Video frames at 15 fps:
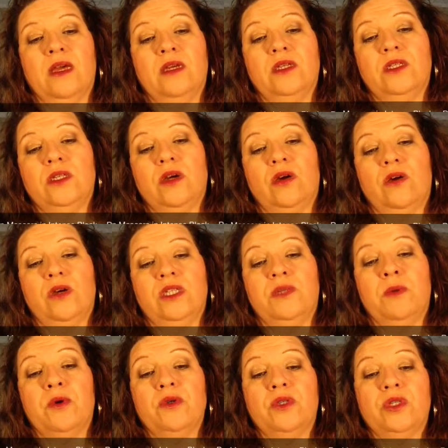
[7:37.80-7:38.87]
So it's
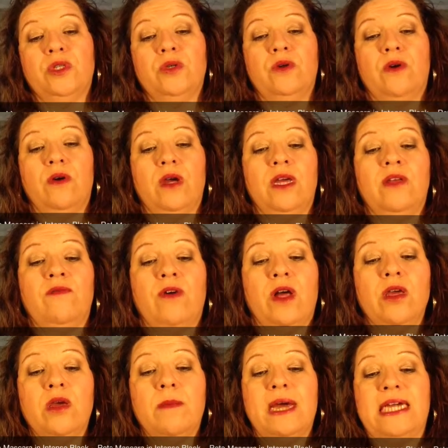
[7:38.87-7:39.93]
supposed to, it
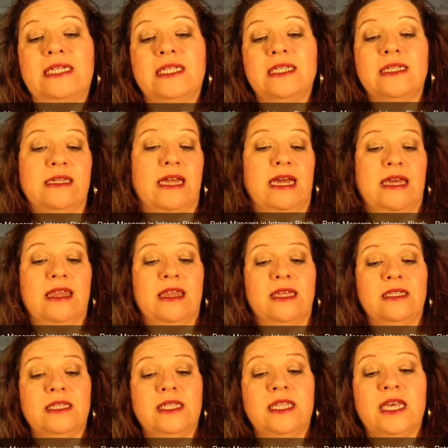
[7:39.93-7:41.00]
volumizes,
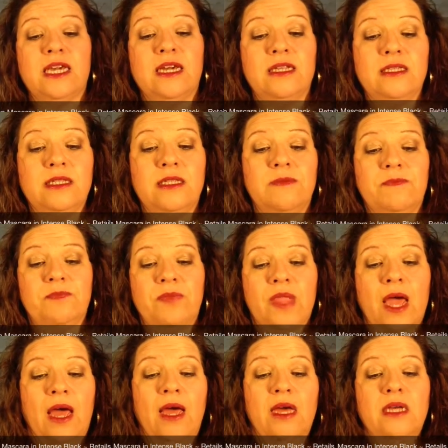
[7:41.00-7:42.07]
lengthens, thickens,
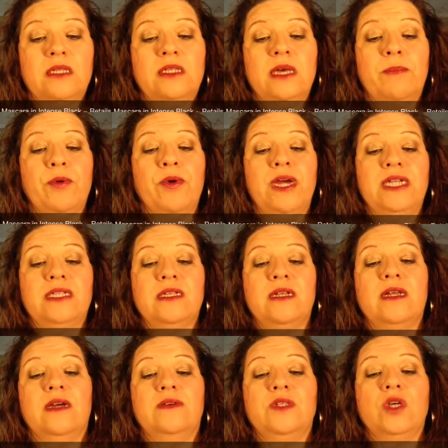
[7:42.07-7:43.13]
separates,
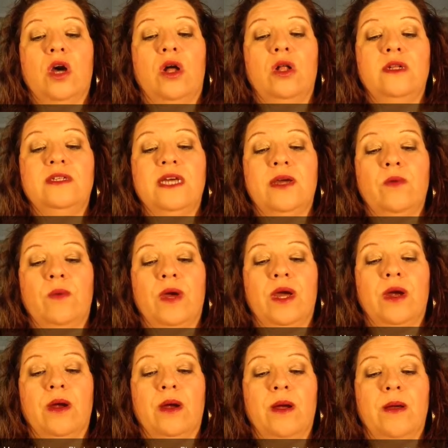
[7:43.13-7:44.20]
lifts, all day
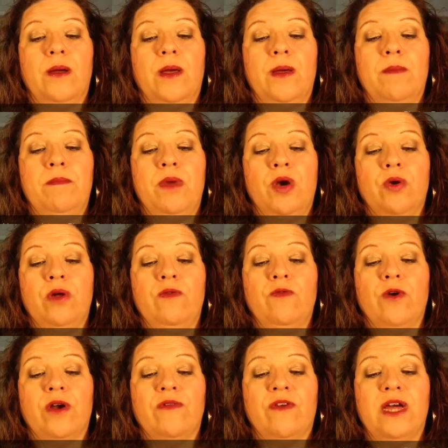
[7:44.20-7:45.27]
wear, mineral
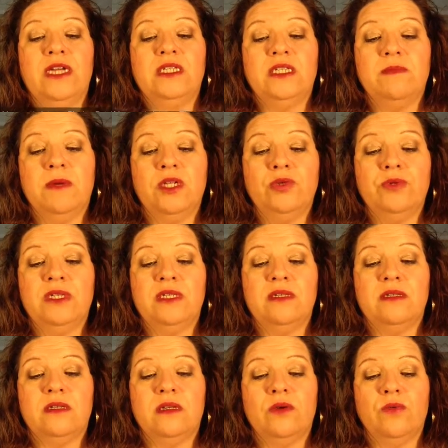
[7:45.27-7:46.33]
fortified, smudge
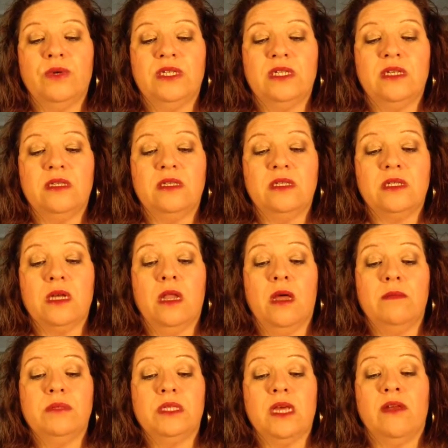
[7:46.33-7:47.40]
resistant, resists
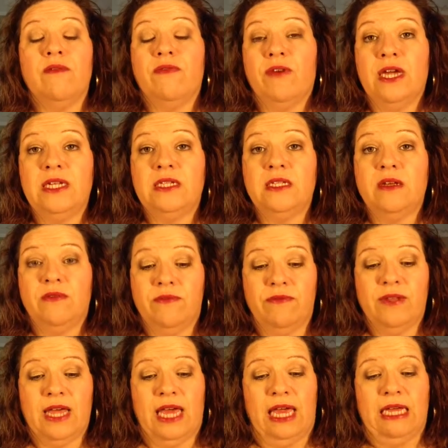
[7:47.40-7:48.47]
clumps, and fights
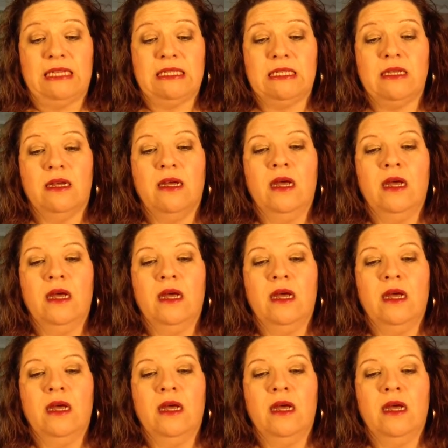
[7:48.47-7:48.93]
flakes.